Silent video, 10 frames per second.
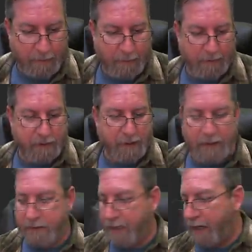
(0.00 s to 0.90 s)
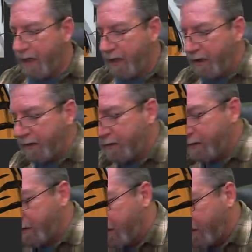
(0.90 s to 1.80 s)
Let me change that.
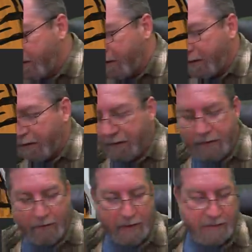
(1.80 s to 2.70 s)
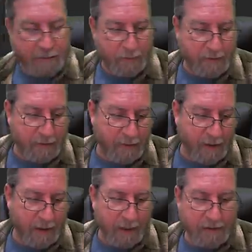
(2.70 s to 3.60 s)
No, I just wasn't
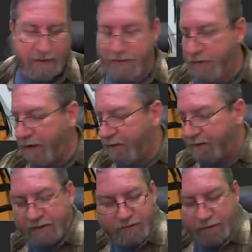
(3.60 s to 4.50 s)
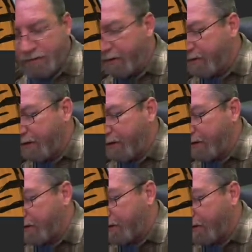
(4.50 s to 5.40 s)
thinking. I just straight up just drew a, a
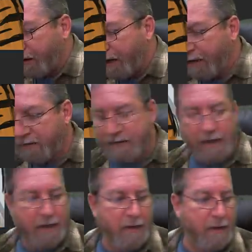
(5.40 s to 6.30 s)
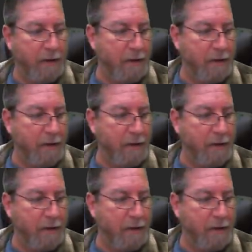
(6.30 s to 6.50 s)
lion's tail.